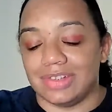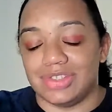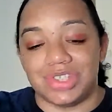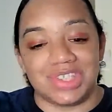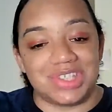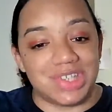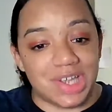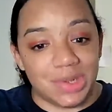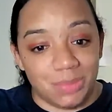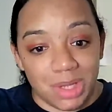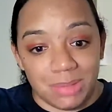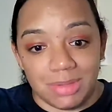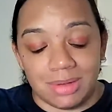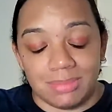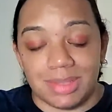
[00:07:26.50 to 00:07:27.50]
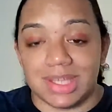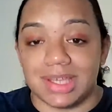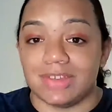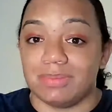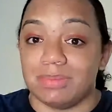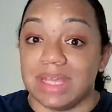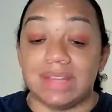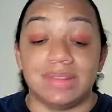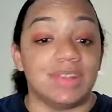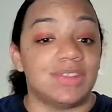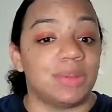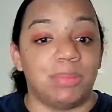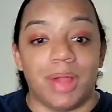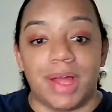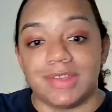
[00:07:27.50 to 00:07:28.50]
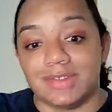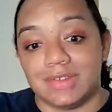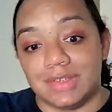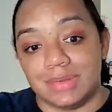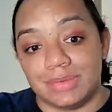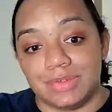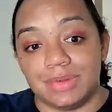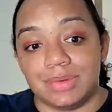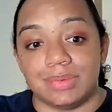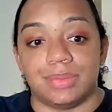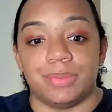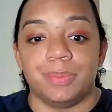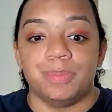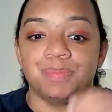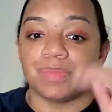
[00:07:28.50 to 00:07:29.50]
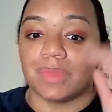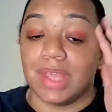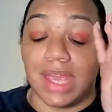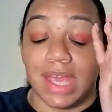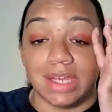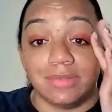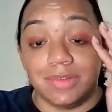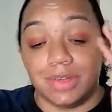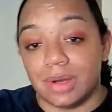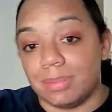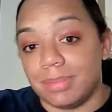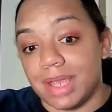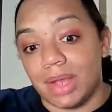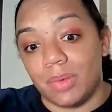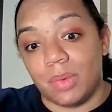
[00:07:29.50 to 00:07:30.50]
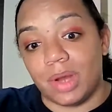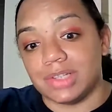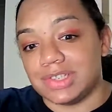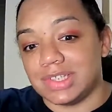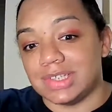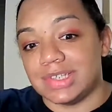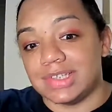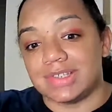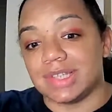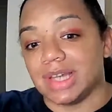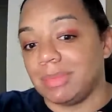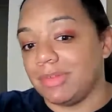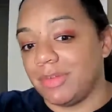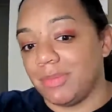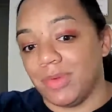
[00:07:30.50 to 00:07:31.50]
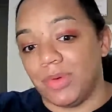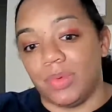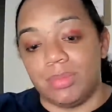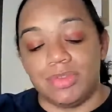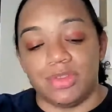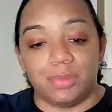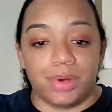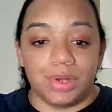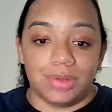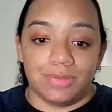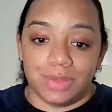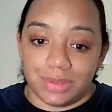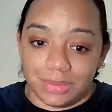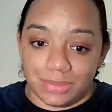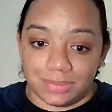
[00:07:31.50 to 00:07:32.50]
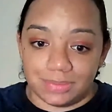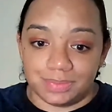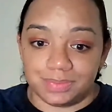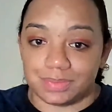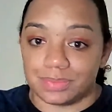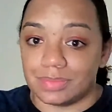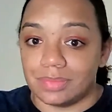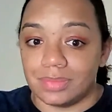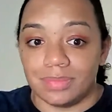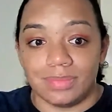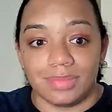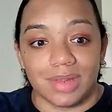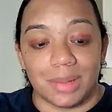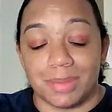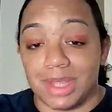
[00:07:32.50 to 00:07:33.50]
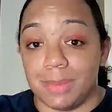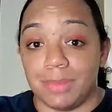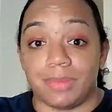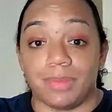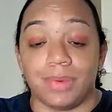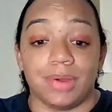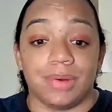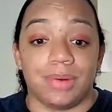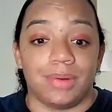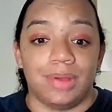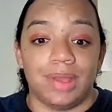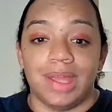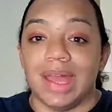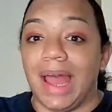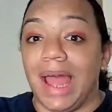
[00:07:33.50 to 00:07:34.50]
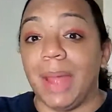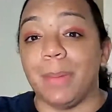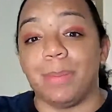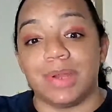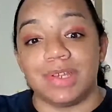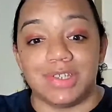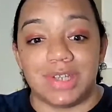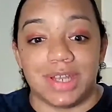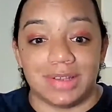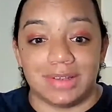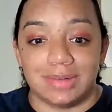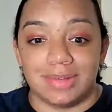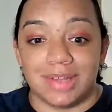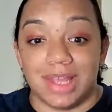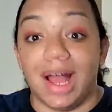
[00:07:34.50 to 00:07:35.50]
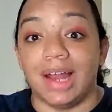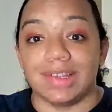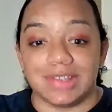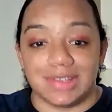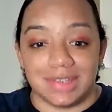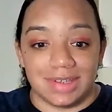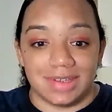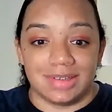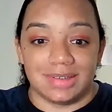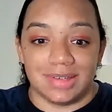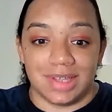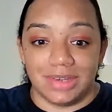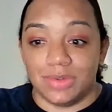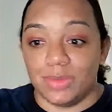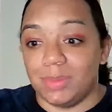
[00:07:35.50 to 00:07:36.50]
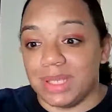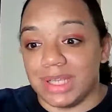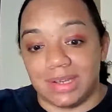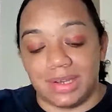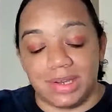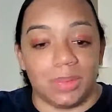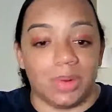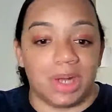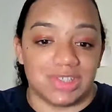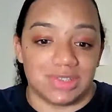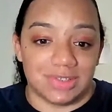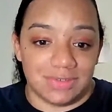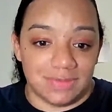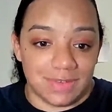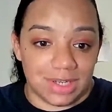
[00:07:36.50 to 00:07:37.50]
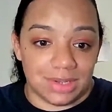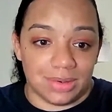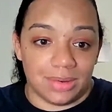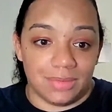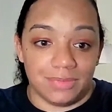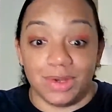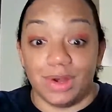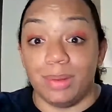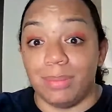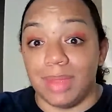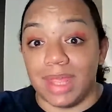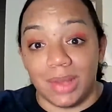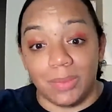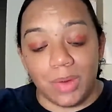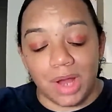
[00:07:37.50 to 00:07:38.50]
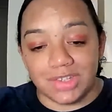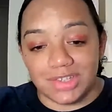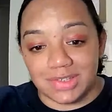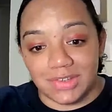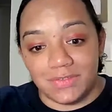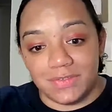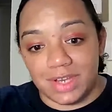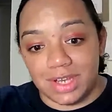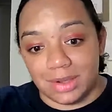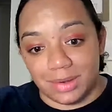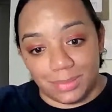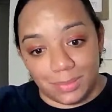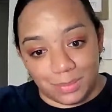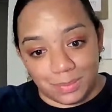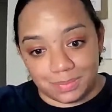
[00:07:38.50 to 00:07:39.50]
just say women, because men, this applies to you too. And if you're a man watching this, coming from a woman's point of view, I'm going to keep it real. I appreciate the honesty in you being here watching this video. If you're a man watching this video